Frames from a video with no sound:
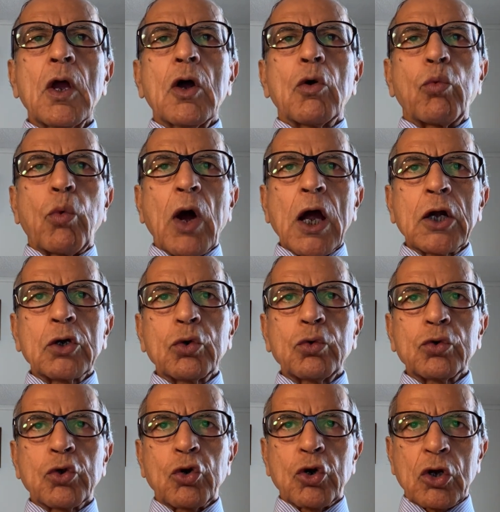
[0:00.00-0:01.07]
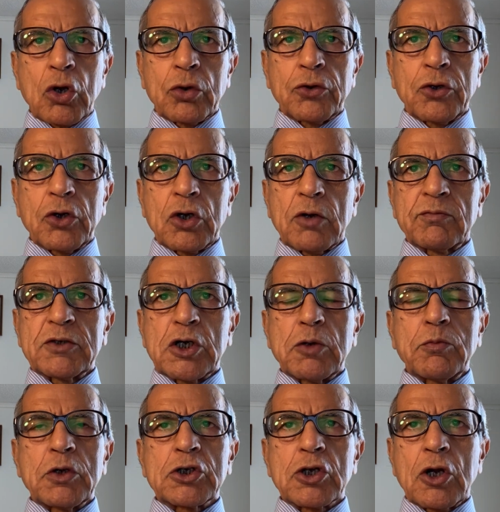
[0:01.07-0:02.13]
Why two-thirds of
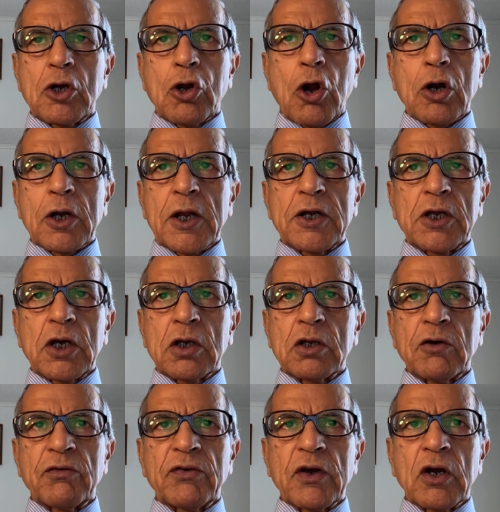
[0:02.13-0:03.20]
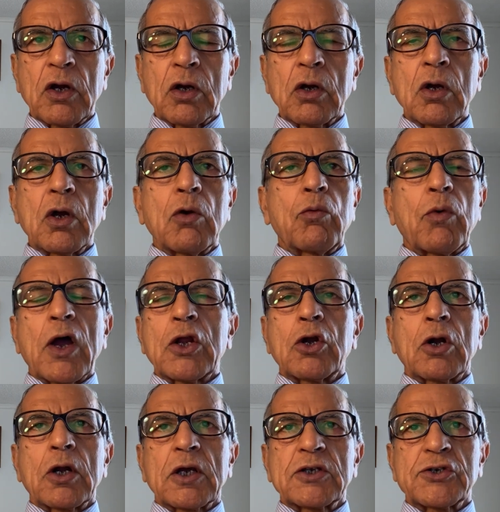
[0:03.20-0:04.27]
Germans and not any other figure? Why
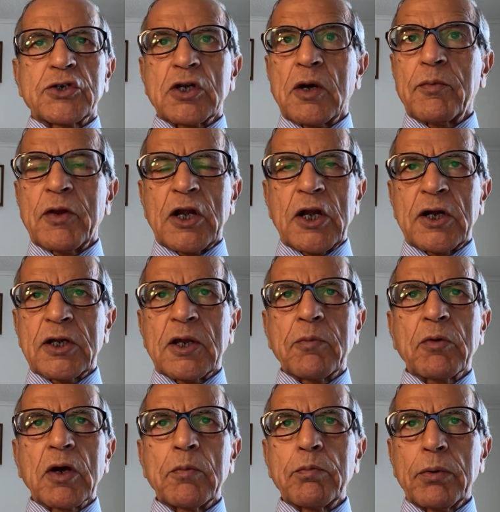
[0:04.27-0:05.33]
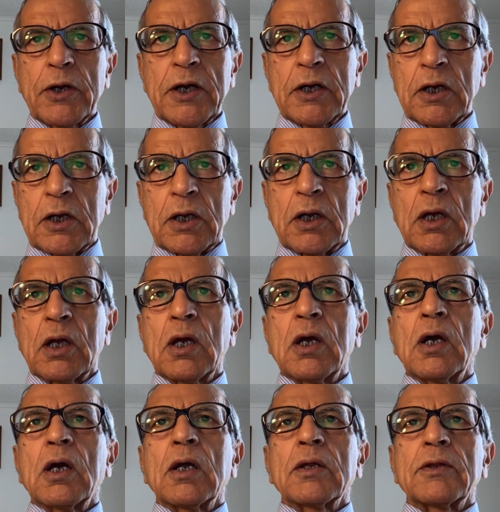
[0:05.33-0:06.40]
not exterminate them completely?
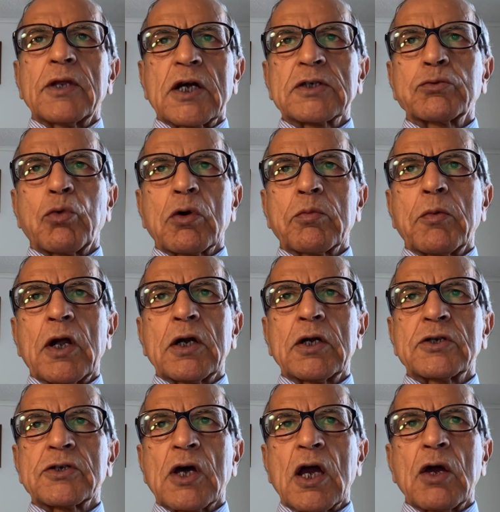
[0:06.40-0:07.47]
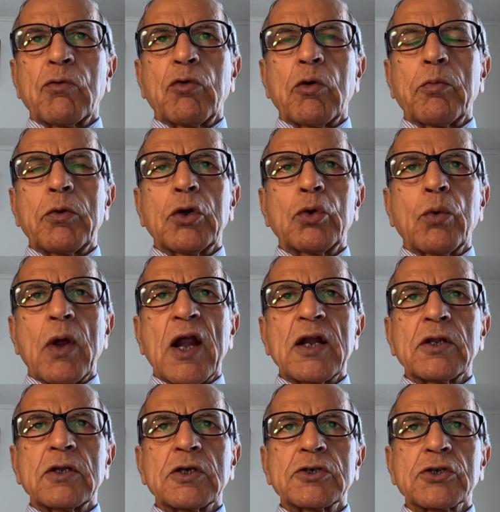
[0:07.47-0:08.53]
That's what my desire would be, to
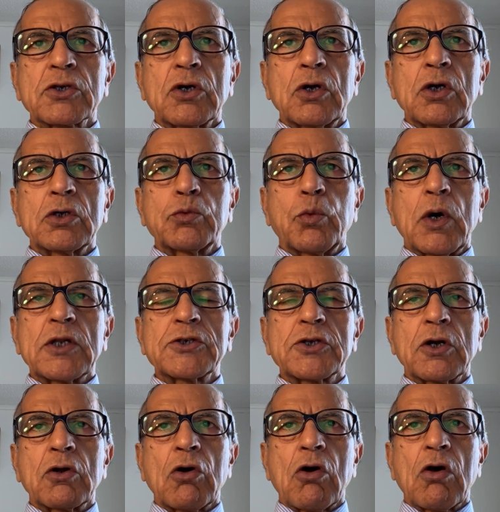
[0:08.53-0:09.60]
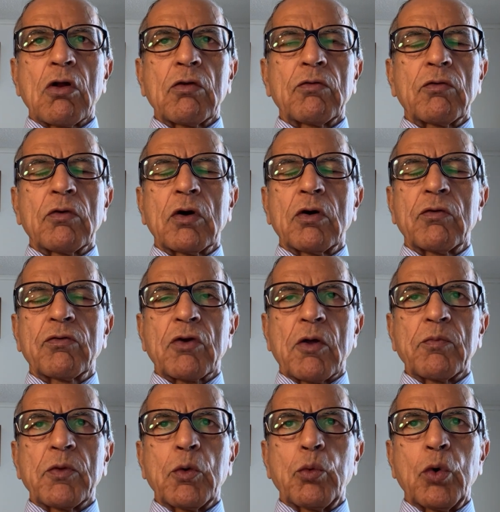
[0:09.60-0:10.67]
end this scourge once and all
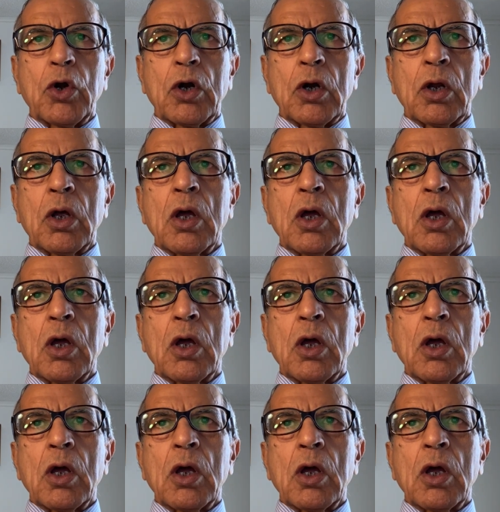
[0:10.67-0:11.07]
from the world.